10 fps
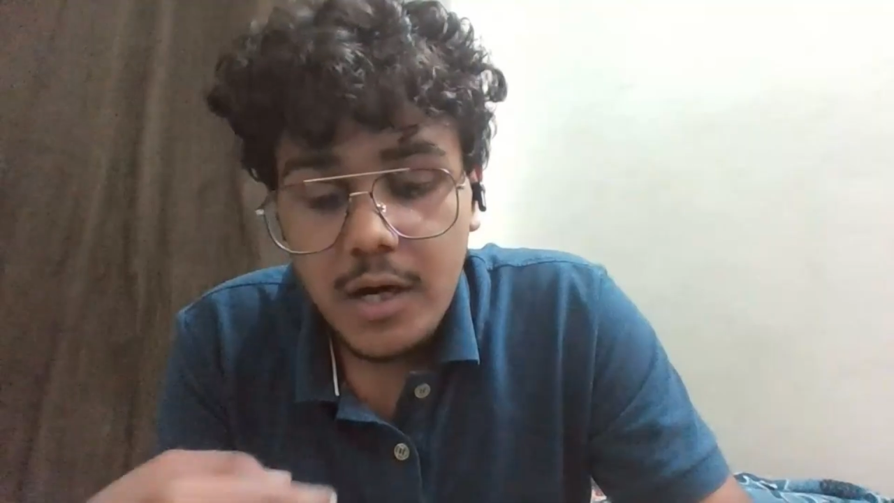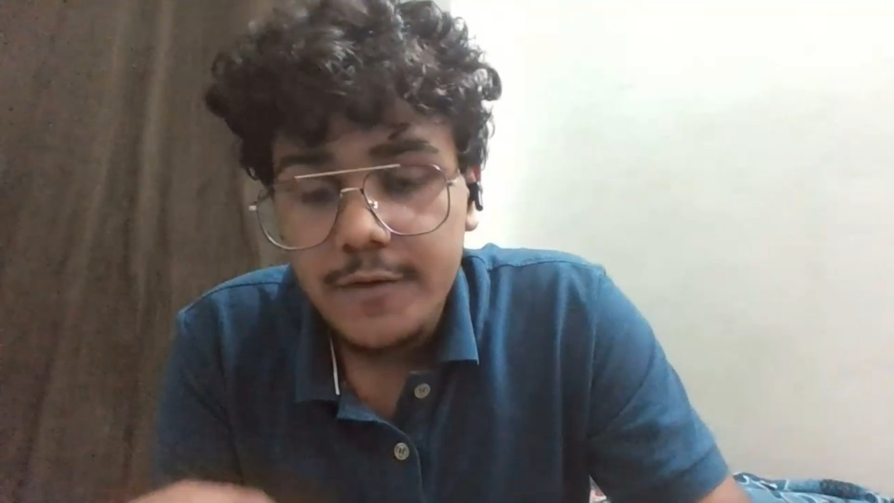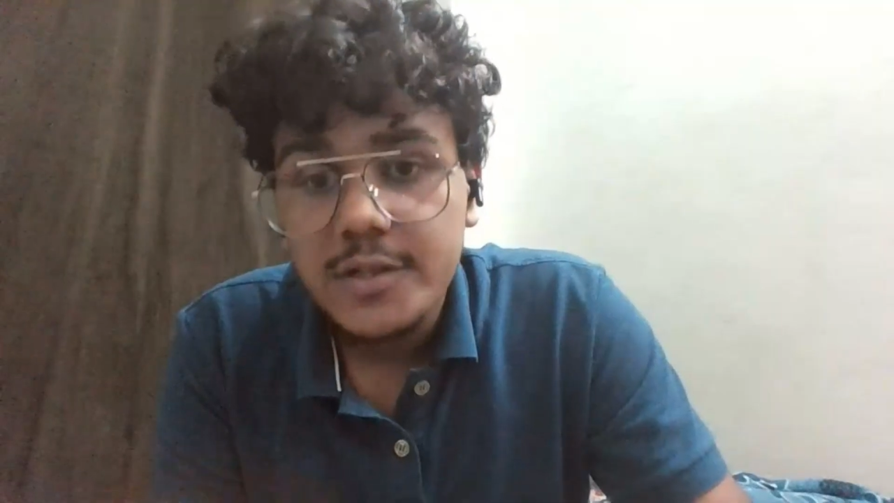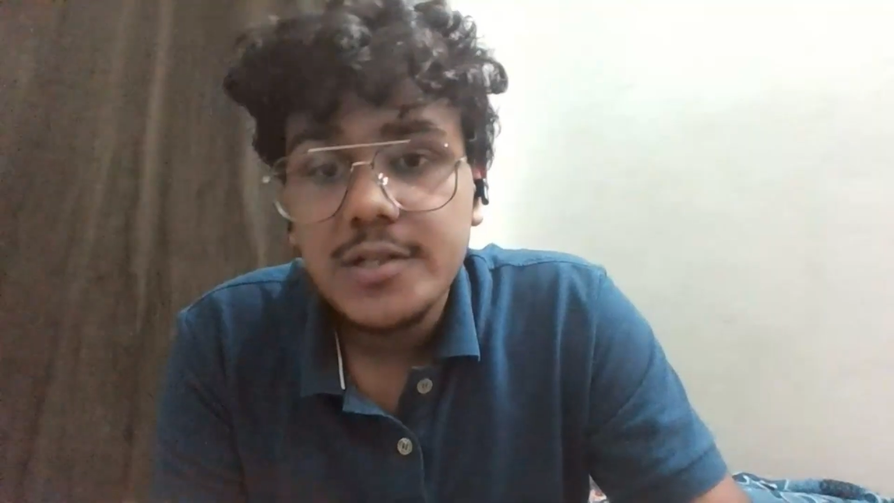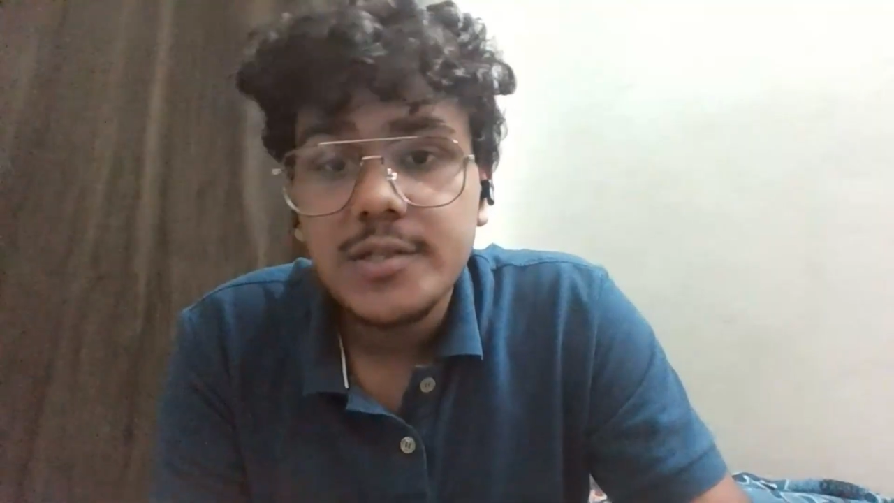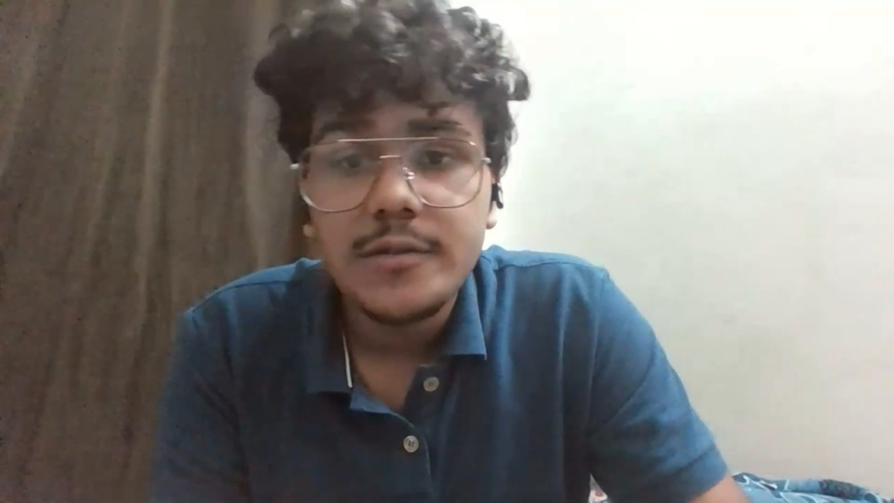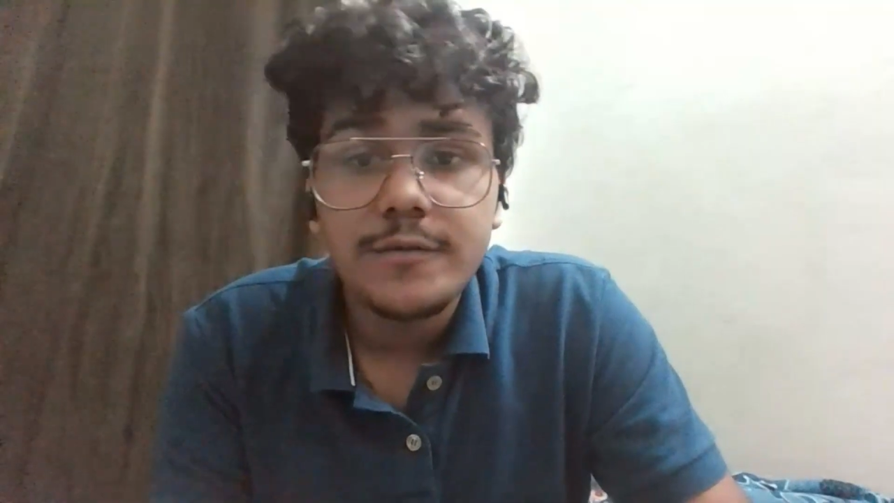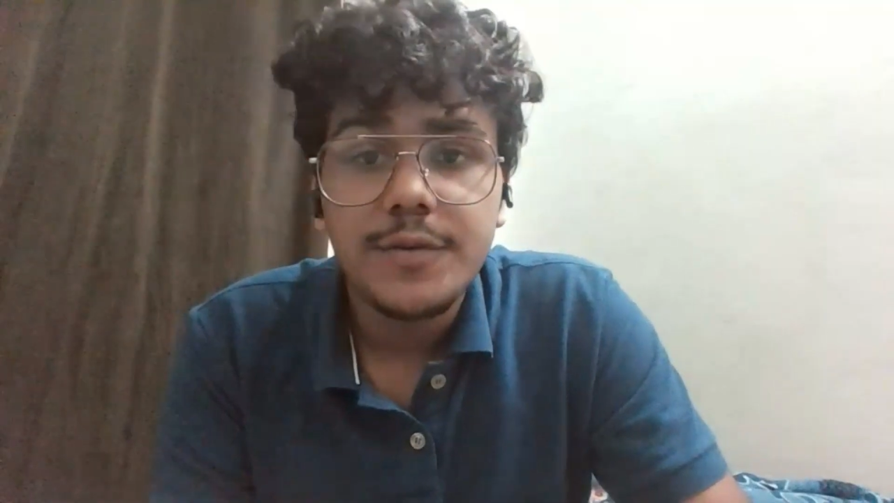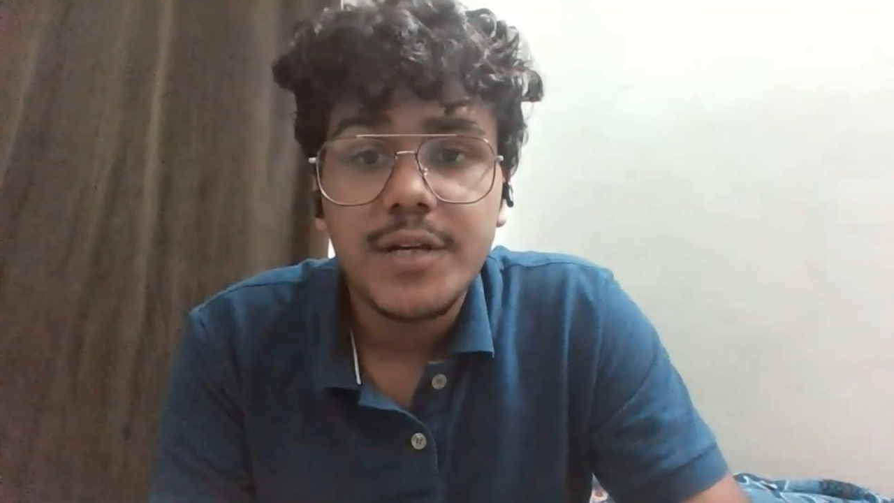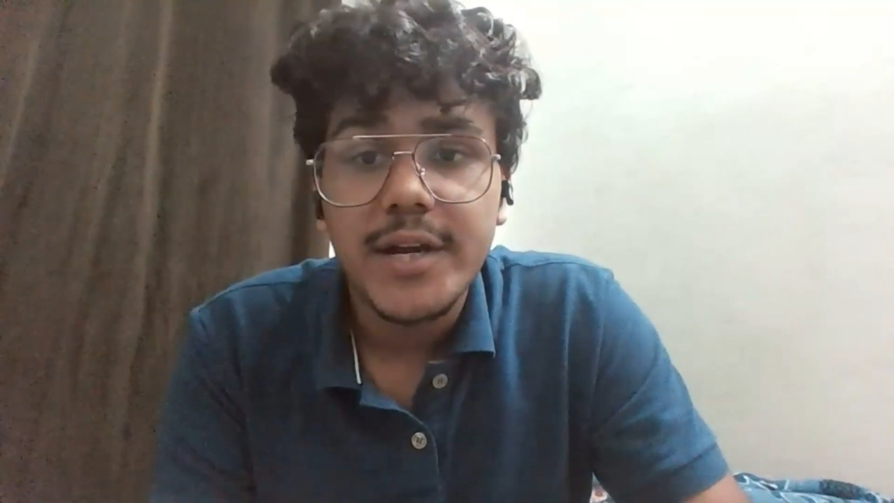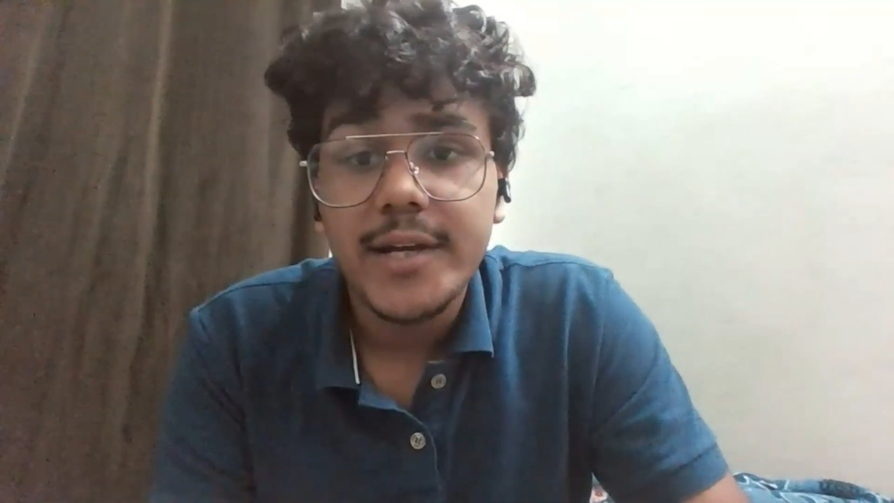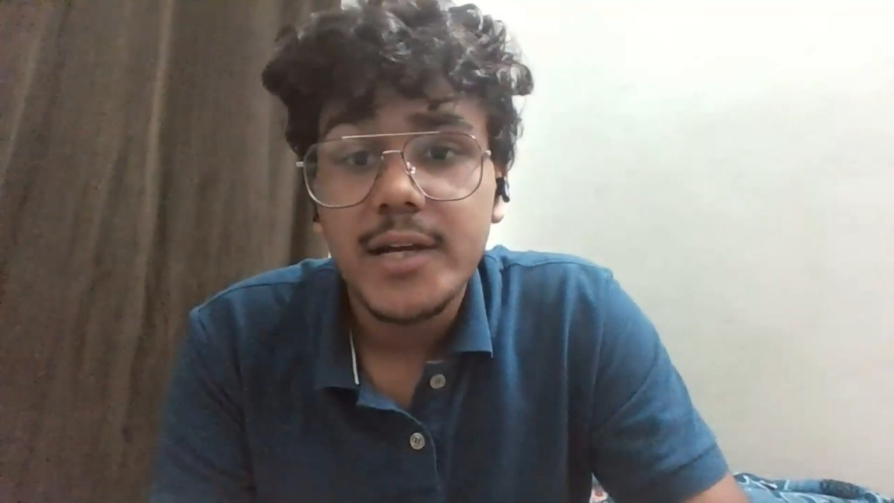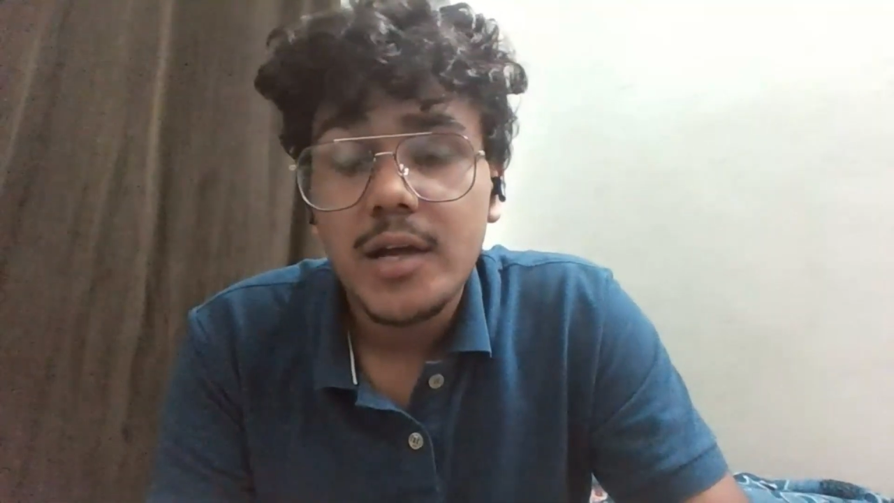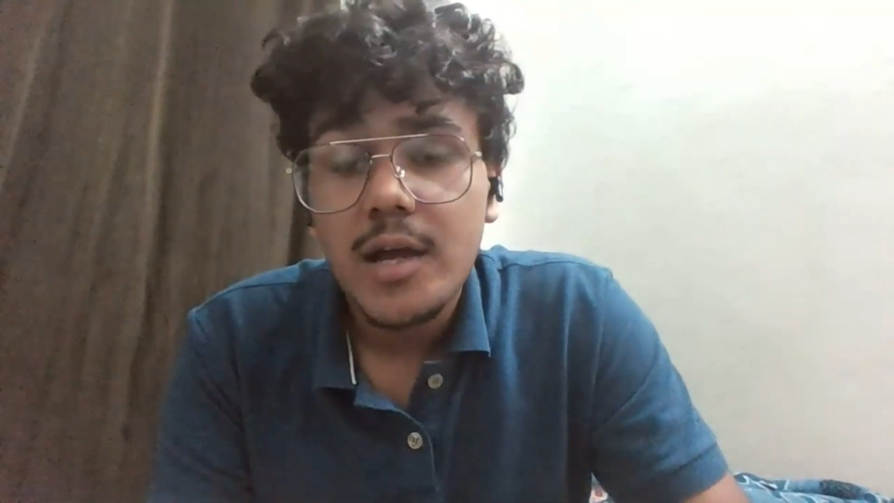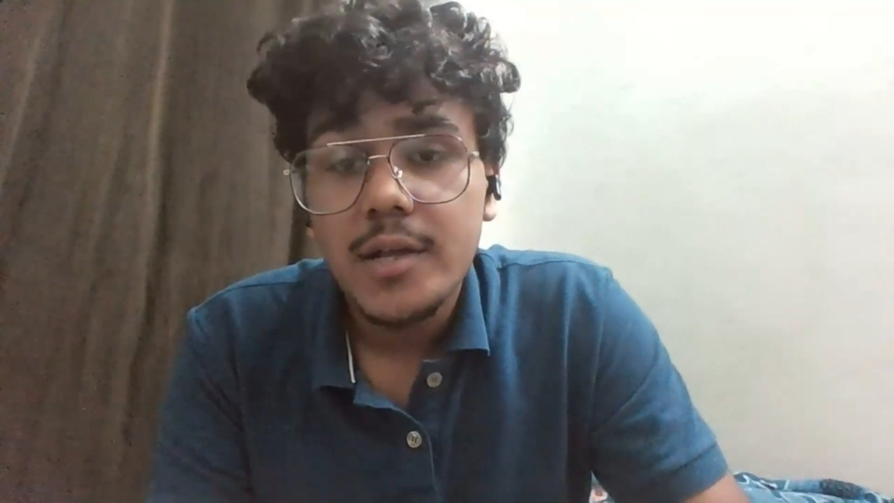After this, we will connect